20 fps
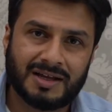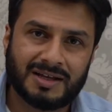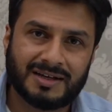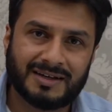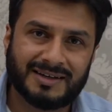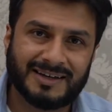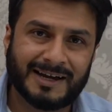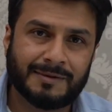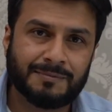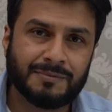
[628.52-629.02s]

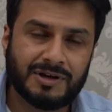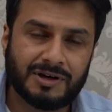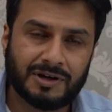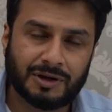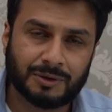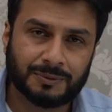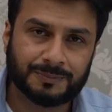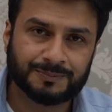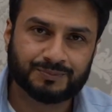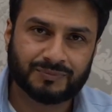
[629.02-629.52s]
let me
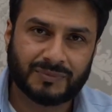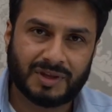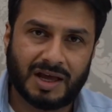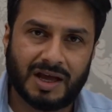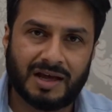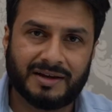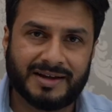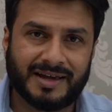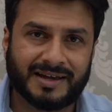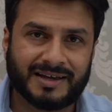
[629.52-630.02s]
know
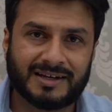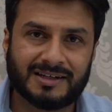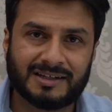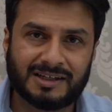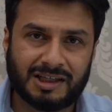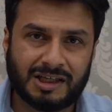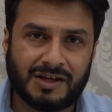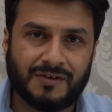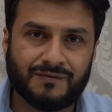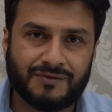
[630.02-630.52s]
and I can
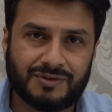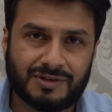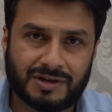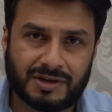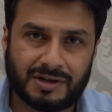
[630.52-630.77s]
give